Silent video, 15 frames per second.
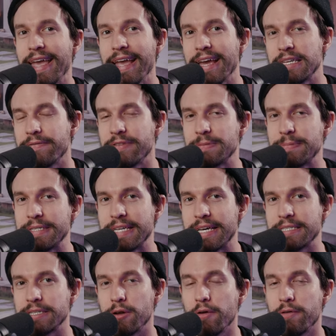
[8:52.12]
And if it's been
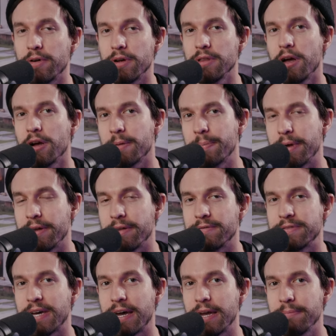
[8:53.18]
tested over a longer period of
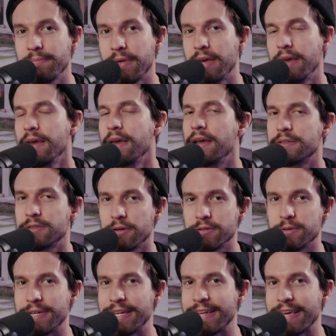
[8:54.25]
time, it's also an